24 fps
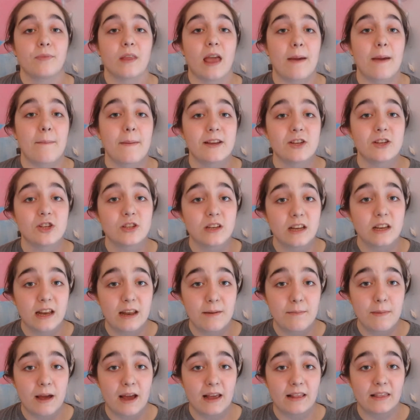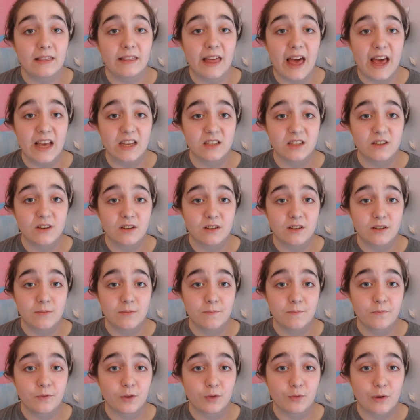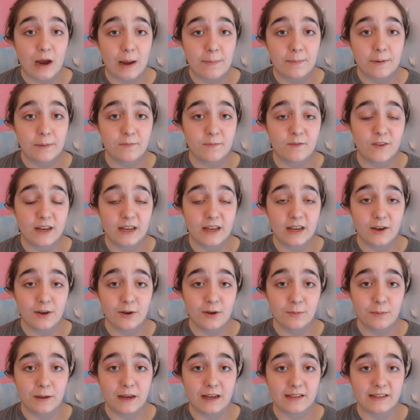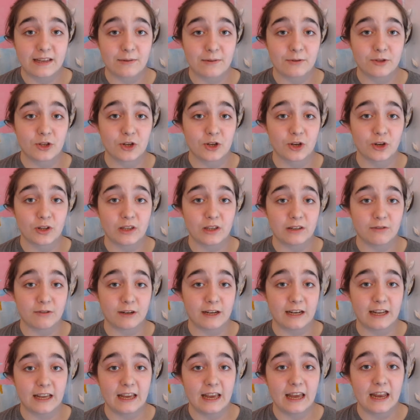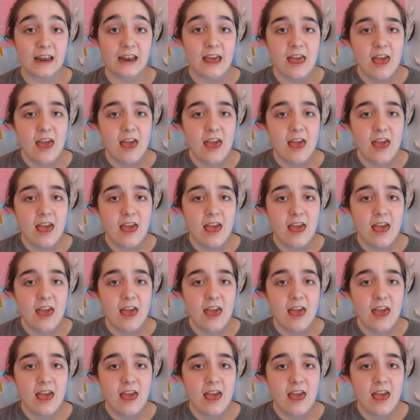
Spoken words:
I mentioned it in my last wrap-up video because I was currently reading it.